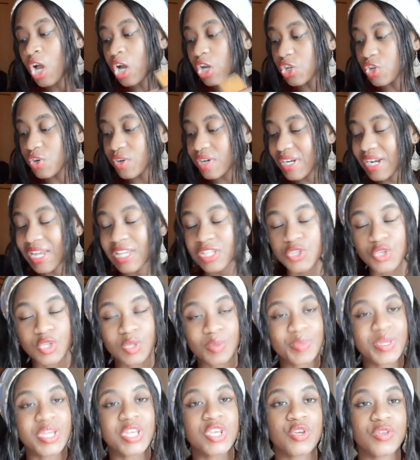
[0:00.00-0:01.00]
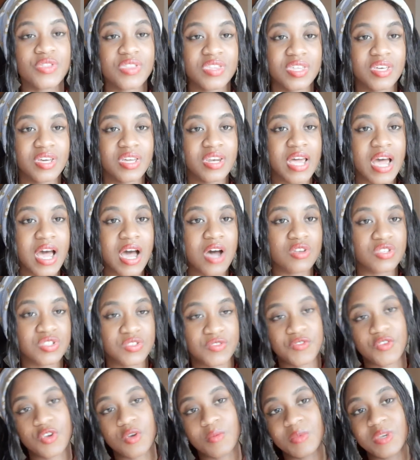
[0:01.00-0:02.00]
Uranus will be in your third house
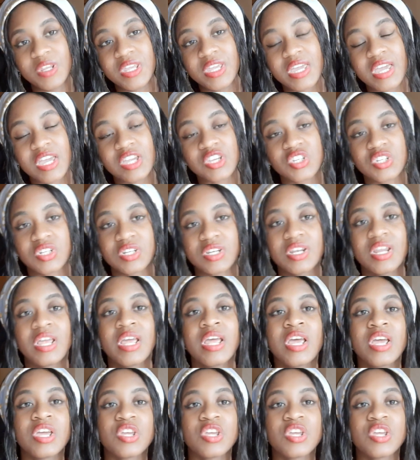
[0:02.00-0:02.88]
of communication,